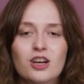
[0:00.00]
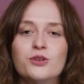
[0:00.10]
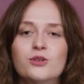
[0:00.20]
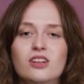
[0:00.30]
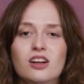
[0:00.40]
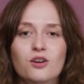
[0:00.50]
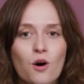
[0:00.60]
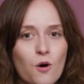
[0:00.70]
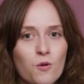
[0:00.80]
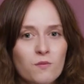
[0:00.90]
Use it at
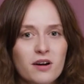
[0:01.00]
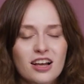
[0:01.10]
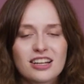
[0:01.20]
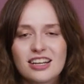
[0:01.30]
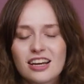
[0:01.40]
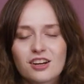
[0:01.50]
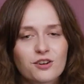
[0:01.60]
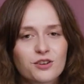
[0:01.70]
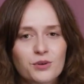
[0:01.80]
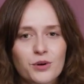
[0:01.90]
home, take it
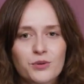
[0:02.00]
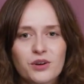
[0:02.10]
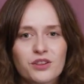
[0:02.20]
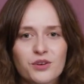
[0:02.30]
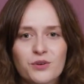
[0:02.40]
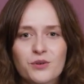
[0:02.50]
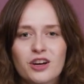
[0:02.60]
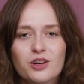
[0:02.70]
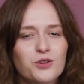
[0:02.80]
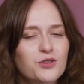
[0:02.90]
on the road with you,
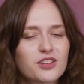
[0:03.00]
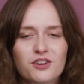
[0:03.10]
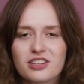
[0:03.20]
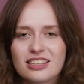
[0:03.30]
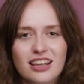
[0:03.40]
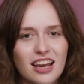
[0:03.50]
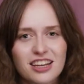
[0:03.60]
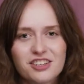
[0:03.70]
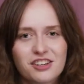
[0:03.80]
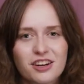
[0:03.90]
use it on
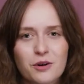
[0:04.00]
stage.